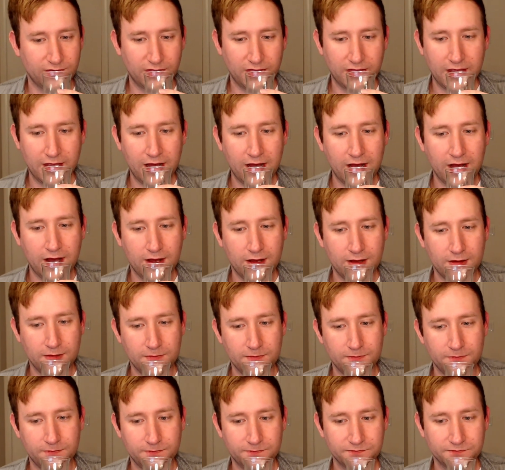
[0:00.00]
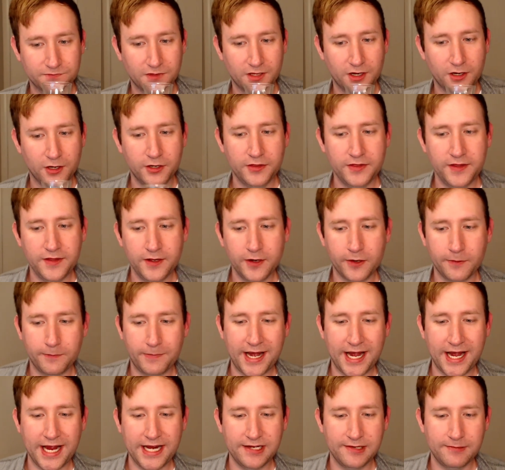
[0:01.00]
earthy or
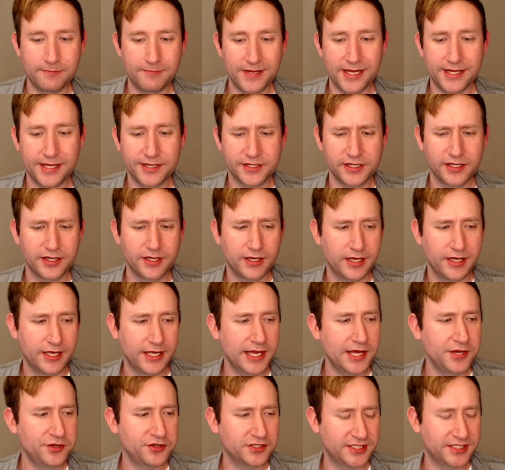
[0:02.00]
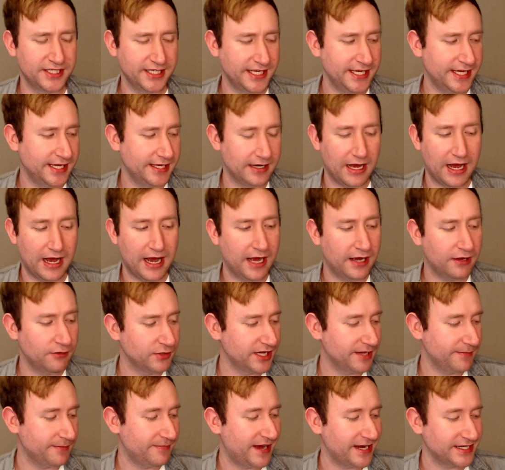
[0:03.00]
pine and mint. Interesting, Ian. I will get
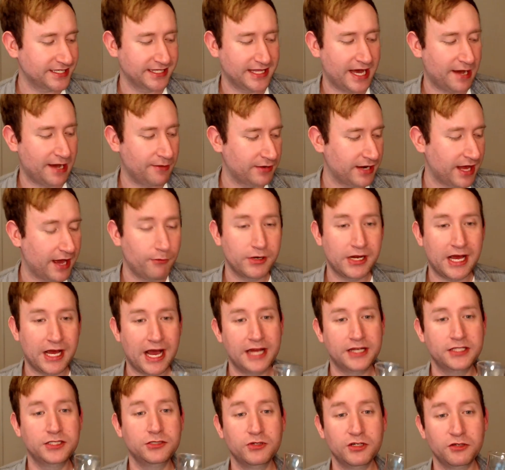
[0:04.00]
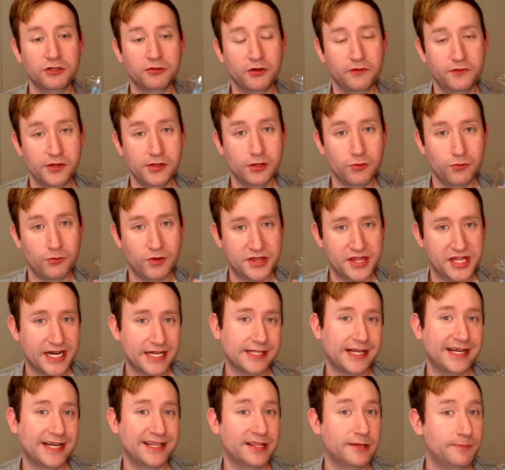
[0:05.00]
back to that one. I do want to review the one that I
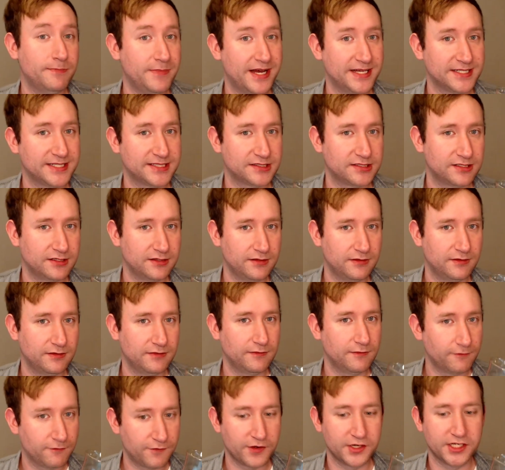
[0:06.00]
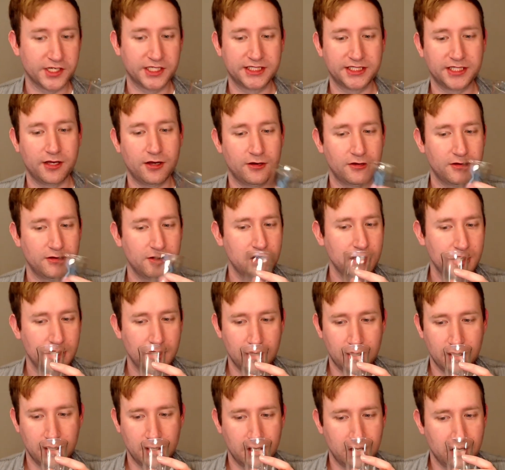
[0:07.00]
like the best first, though.
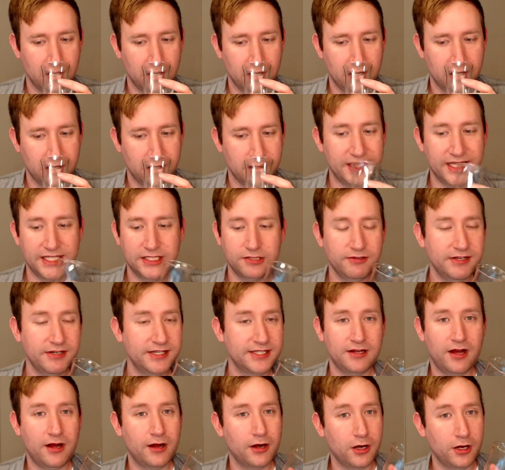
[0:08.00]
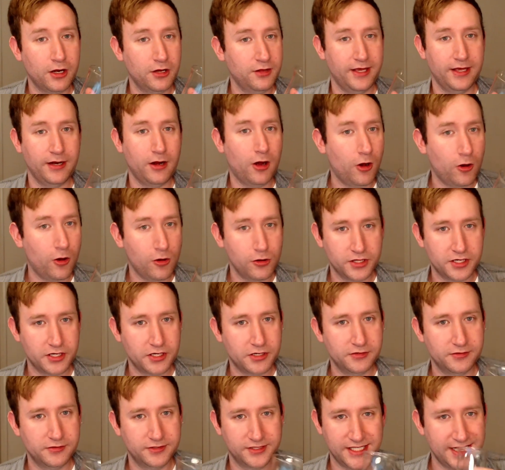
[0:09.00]
This one is not earthy at all in the
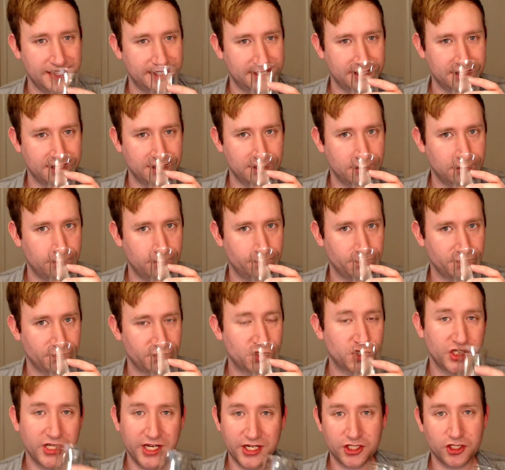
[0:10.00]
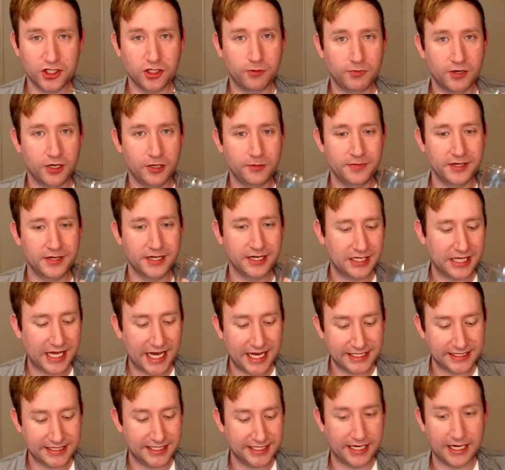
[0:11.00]
nose. It's traditional bourbon,
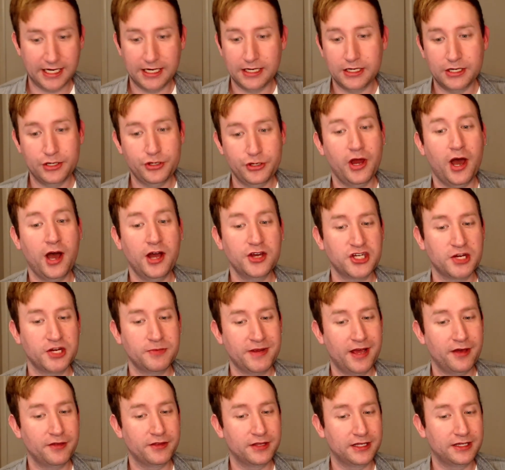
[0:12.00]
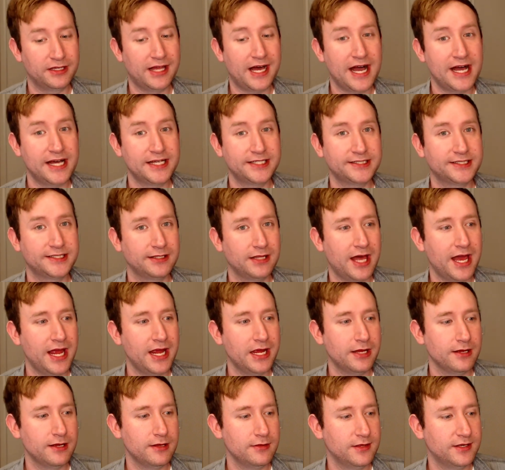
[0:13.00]
classic, not jumping out of the glass like
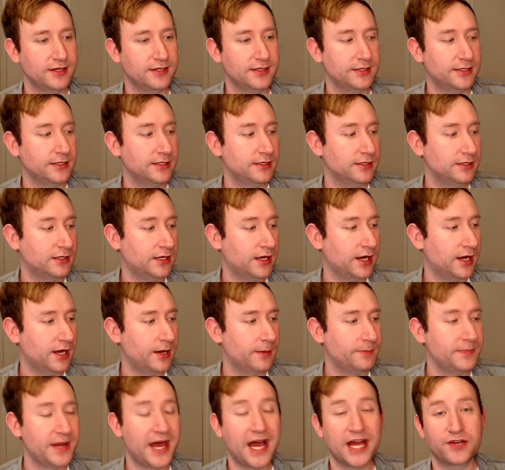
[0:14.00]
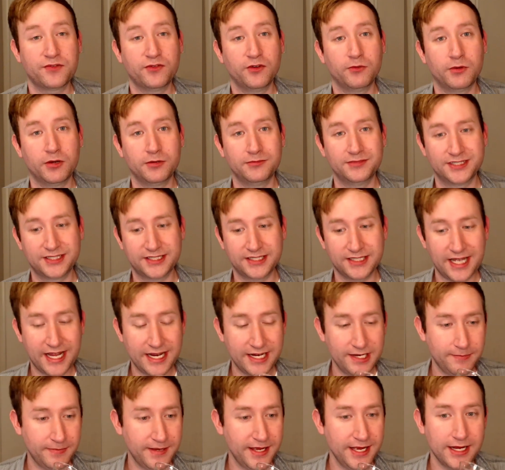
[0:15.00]
the Nashville Bourbon Society
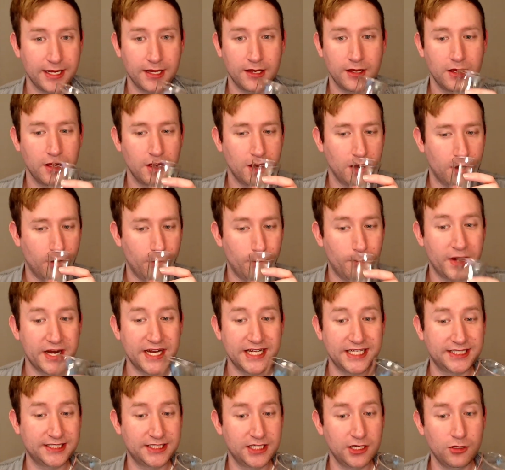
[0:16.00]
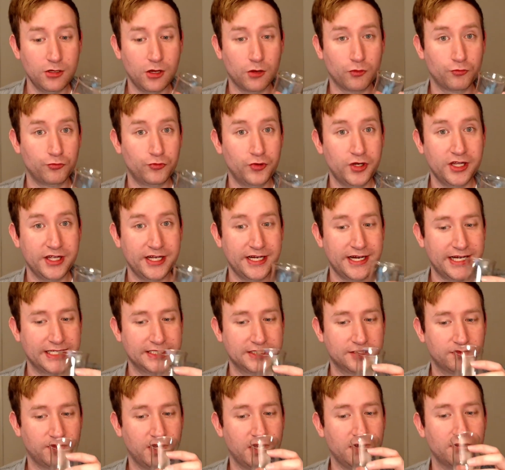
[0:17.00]
pick, but it's still a really nice
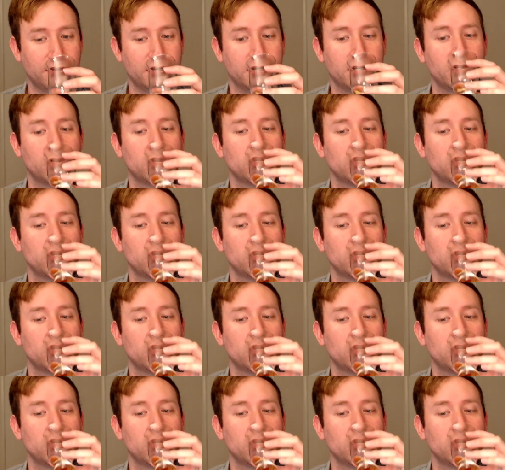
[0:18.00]
flavor.